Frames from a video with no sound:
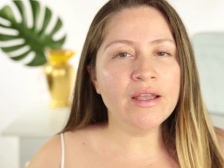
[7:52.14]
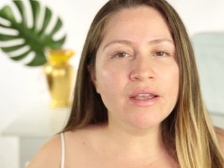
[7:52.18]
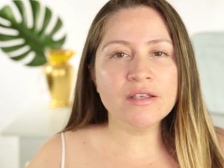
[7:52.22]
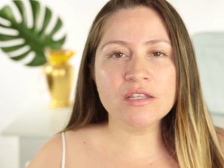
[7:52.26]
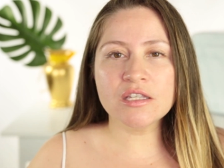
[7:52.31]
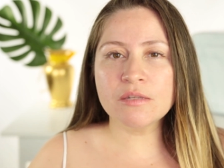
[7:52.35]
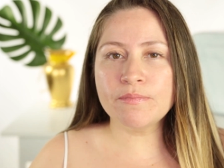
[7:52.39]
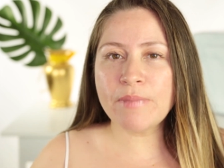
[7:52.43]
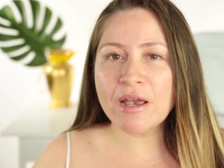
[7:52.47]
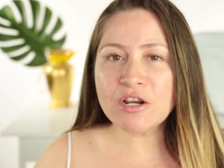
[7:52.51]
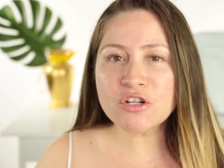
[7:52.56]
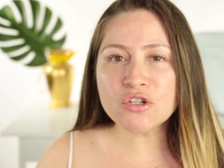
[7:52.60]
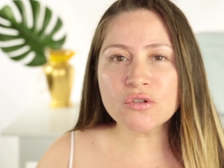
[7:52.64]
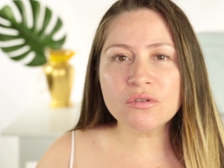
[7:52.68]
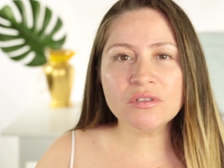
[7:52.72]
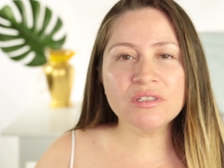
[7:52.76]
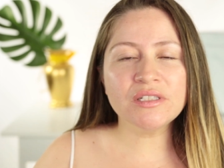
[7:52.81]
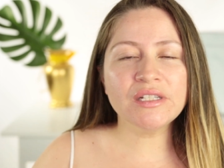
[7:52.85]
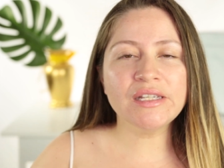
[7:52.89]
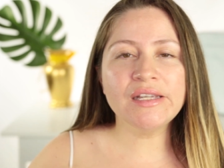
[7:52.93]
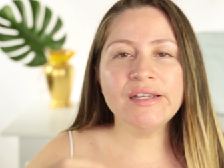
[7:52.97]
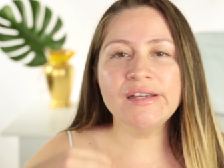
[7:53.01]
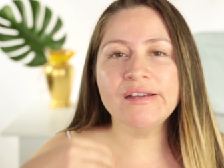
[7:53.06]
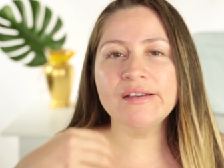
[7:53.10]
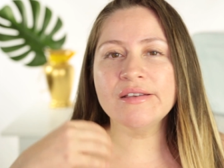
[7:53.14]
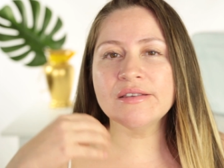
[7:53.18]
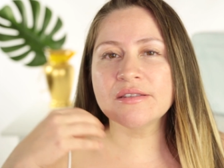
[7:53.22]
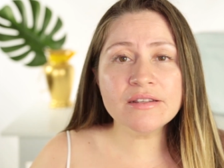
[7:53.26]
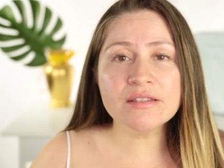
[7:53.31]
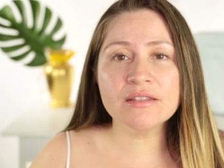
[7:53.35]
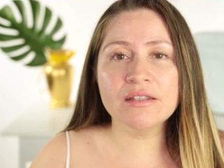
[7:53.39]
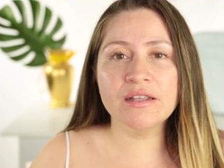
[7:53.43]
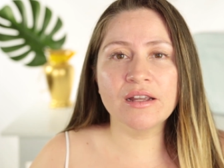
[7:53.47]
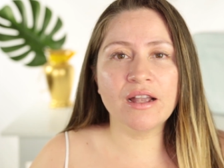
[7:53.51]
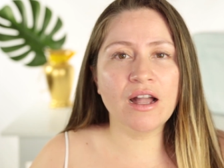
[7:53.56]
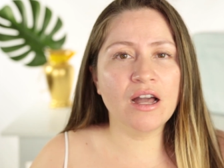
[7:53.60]

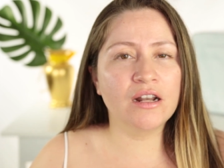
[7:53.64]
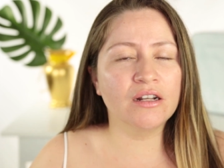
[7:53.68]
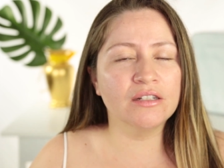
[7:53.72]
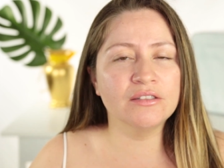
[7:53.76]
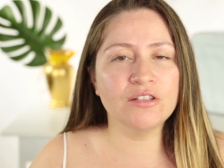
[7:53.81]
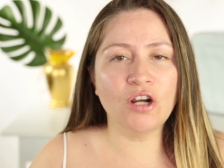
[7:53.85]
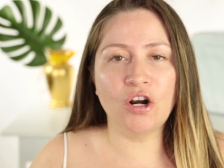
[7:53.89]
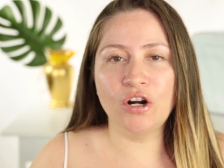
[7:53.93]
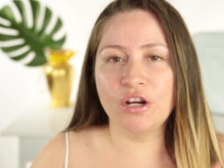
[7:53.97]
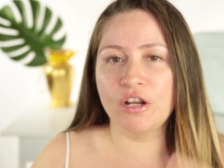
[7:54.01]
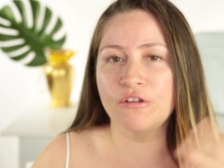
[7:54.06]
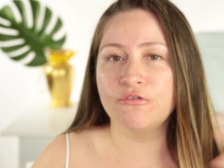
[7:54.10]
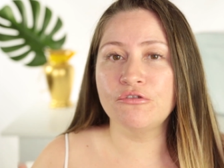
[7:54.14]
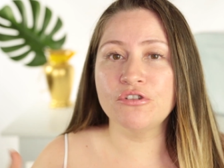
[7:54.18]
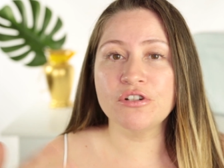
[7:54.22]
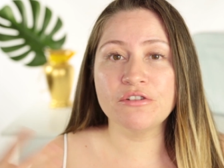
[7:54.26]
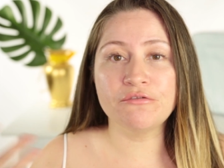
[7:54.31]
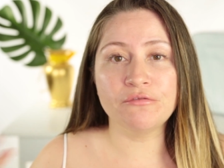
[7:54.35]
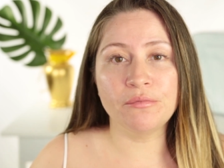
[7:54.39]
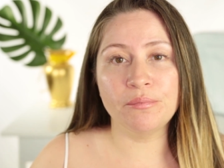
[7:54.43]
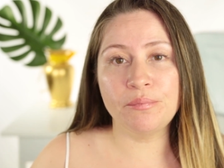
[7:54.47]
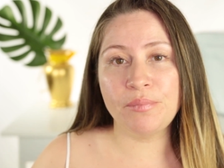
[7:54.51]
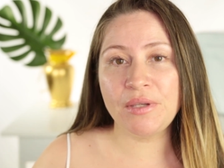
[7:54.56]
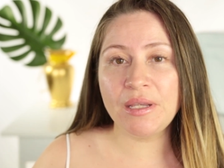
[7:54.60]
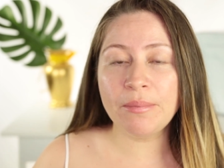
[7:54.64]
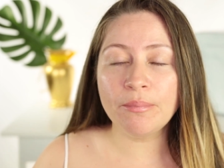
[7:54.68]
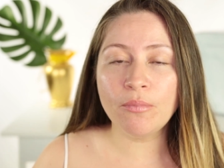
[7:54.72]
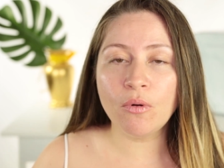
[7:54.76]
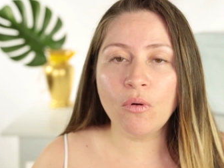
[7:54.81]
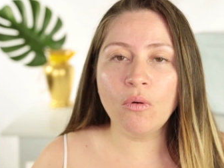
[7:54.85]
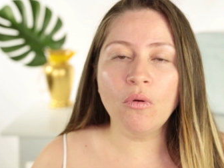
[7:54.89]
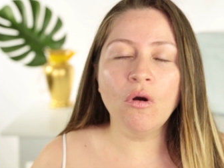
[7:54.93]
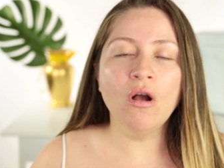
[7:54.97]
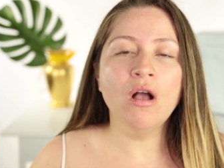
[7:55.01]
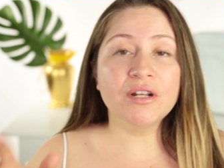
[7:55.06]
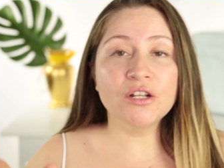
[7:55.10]
specialties that kind of target for different
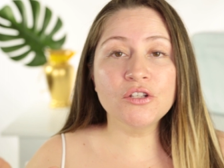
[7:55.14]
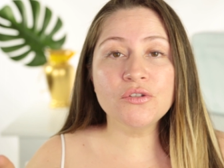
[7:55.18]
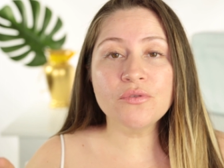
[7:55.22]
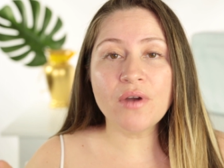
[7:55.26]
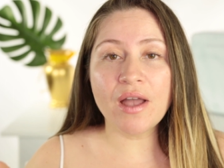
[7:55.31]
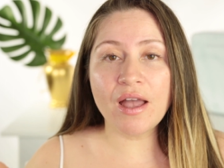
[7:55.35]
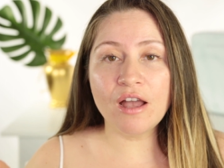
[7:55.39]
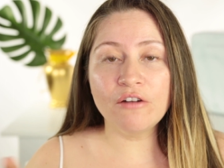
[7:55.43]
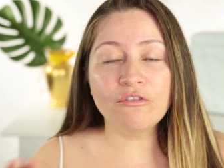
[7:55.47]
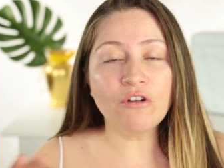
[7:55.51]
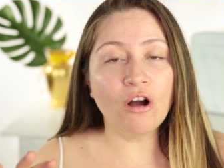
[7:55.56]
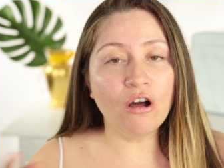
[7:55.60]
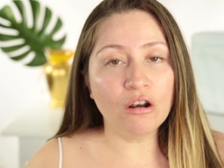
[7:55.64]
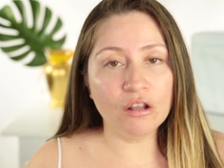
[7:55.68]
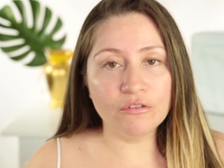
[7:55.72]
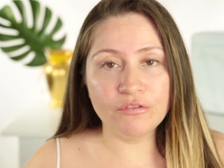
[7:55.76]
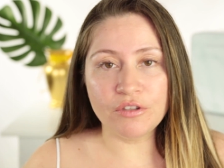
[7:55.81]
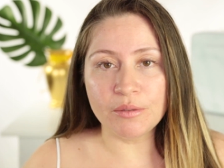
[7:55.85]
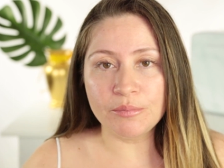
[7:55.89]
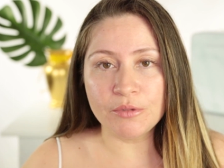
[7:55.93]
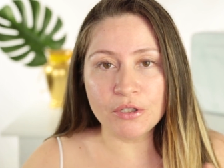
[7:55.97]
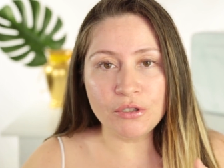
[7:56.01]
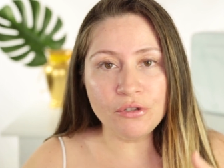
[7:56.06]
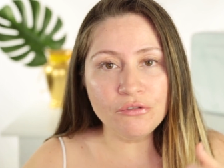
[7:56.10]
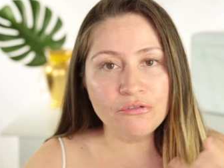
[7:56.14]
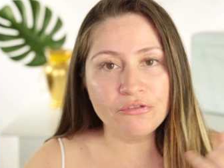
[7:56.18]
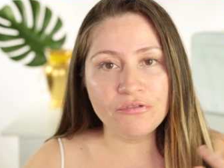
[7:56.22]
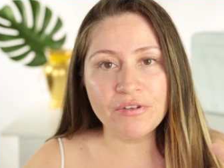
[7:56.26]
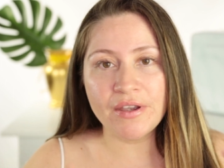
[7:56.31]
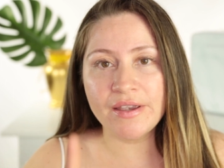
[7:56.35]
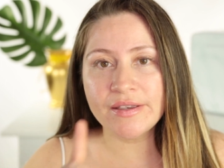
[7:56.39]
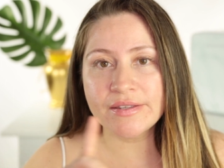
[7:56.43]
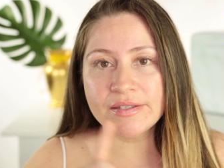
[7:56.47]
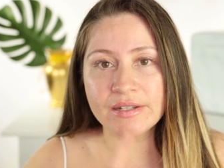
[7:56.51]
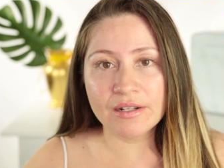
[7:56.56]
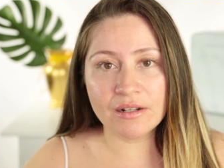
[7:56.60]
people. But I do have all of them, the
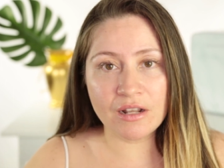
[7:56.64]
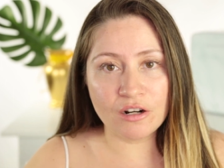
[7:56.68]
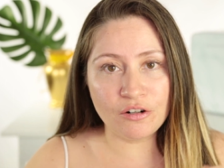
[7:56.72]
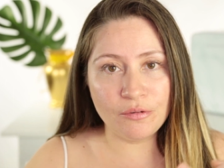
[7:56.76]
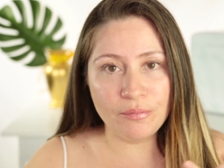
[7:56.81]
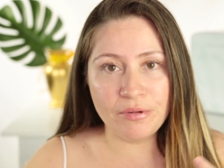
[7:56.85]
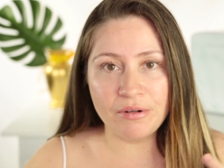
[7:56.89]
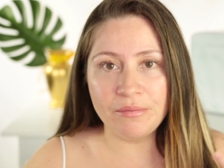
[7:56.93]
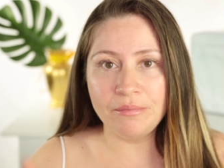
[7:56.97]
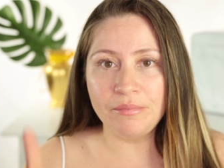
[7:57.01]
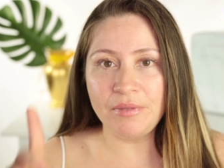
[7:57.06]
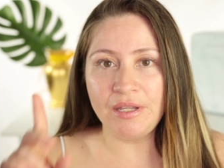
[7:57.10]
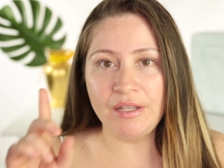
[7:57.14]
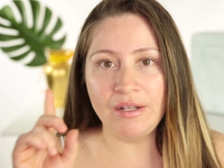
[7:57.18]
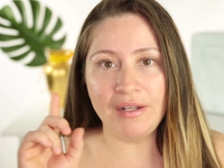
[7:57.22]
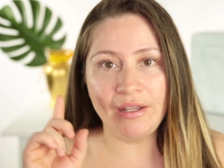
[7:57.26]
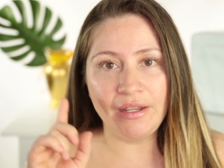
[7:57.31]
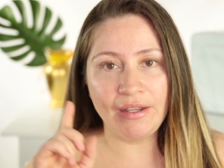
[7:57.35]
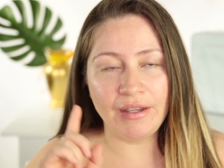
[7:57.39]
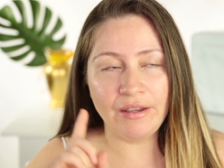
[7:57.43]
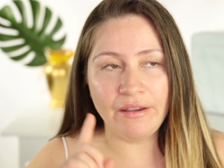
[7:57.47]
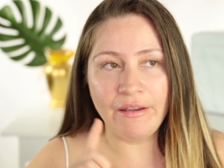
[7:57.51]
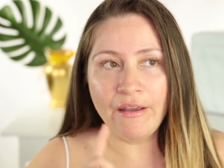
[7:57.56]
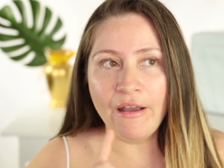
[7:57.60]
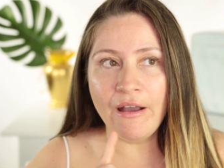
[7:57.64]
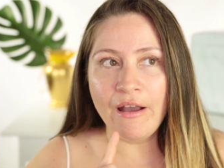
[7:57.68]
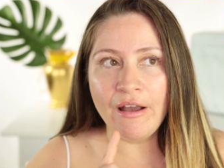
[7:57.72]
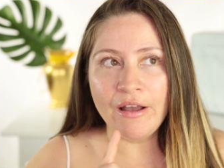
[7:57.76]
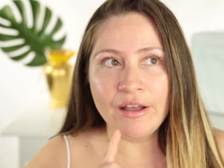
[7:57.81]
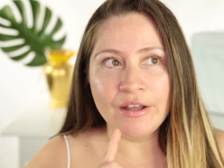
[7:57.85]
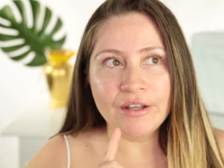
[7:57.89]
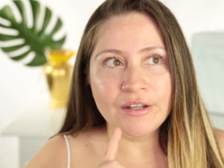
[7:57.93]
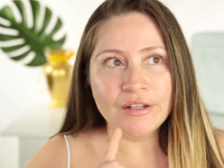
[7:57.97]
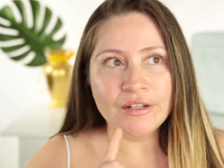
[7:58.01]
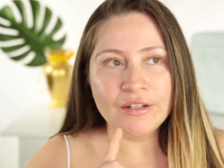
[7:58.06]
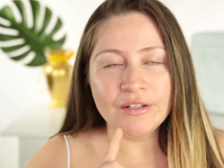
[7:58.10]
NuFace, the Clarabin Mini,
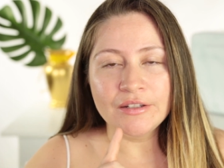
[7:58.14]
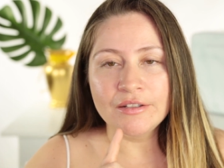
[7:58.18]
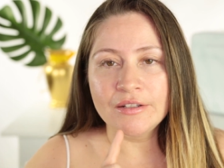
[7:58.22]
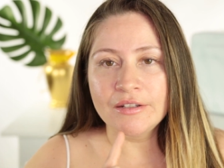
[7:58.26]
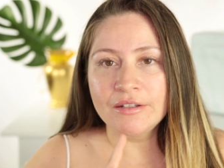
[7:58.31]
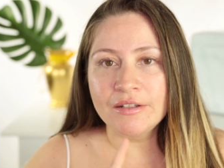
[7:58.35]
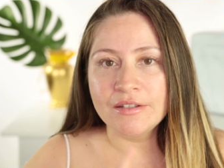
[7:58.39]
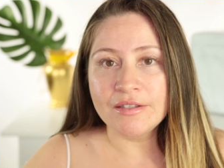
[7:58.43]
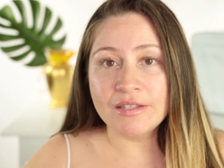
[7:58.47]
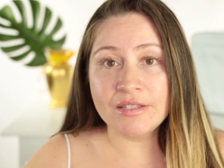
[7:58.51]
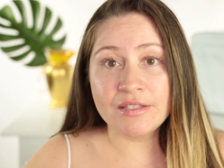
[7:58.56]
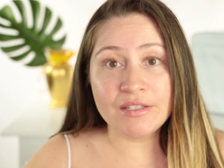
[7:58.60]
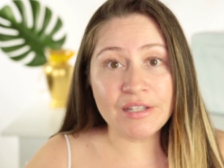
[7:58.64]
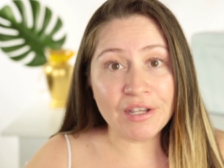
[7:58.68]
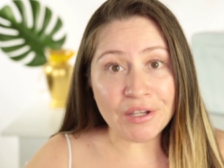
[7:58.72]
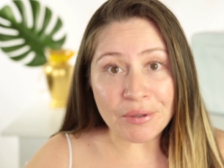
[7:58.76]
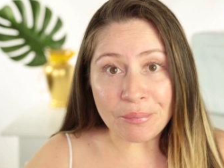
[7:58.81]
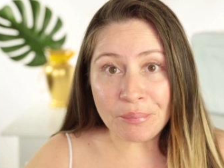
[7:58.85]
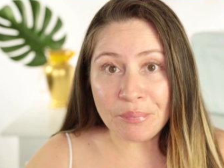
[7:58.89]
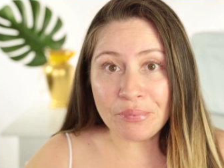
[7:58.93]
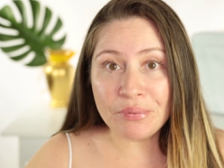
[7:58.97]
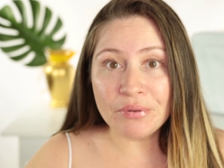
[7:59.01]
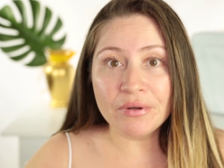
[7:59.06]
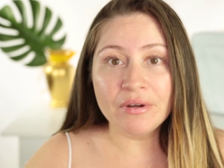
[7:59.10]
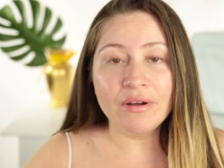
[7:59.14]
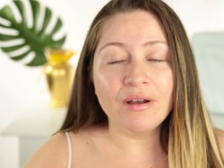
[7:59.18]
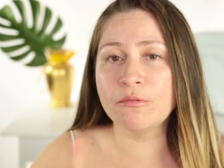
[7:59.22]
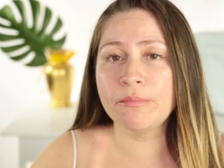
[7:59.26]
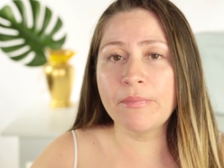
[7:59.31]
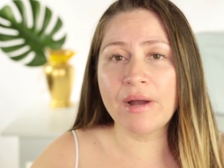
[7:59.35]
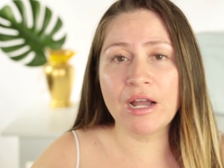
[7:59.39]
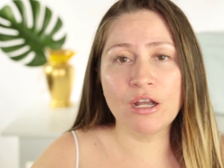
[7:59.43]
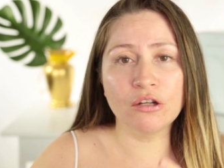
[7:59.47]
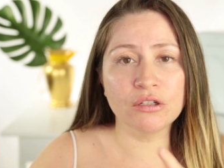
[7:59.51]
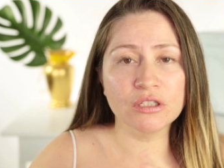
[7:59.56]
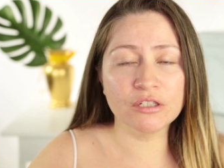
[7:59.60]
ZIIP, to
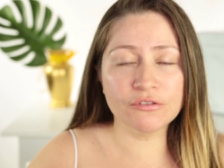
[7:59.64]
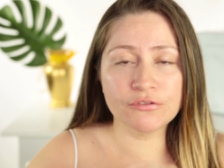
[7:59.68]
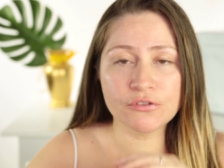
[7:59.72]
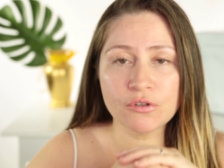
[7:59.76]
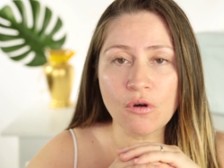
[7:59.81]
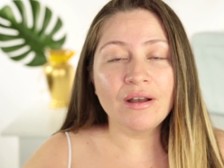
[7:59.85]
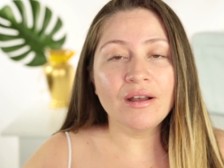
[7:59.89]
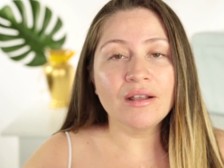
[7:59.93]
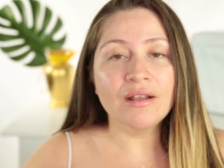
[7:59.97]
MyoLift,